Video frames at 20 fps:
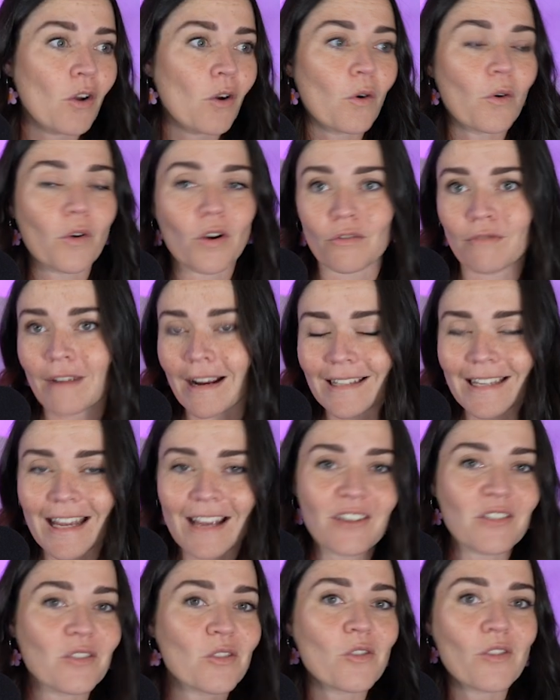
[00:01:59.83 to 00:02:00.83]
or a
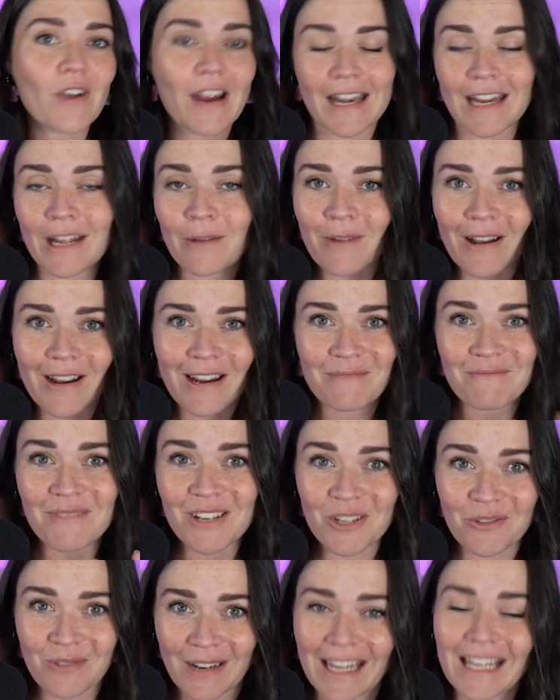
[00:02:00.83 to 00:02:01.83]
rectangle or anywhere in
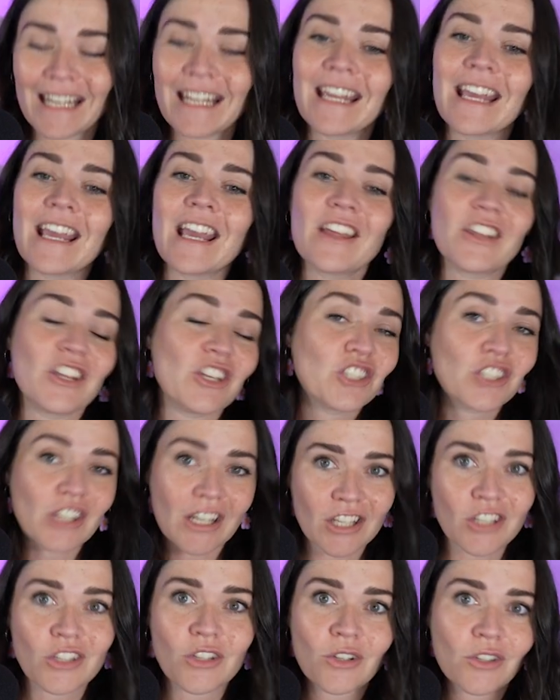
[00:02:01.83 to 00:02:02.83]
between, you
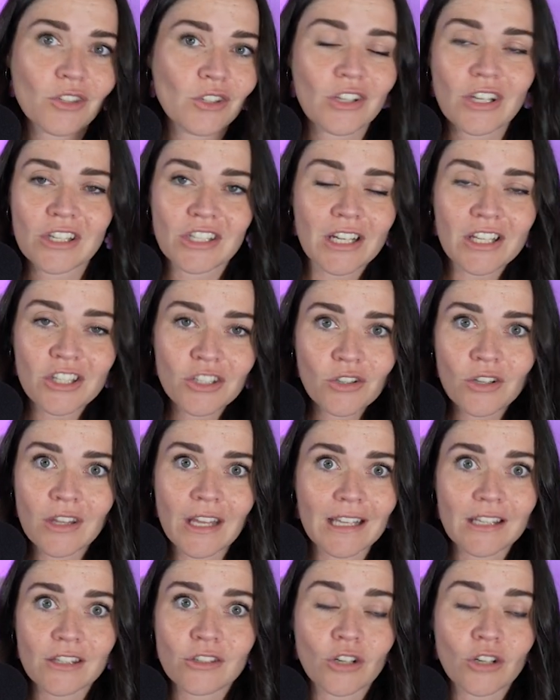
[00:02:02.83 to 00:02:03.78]
just do this.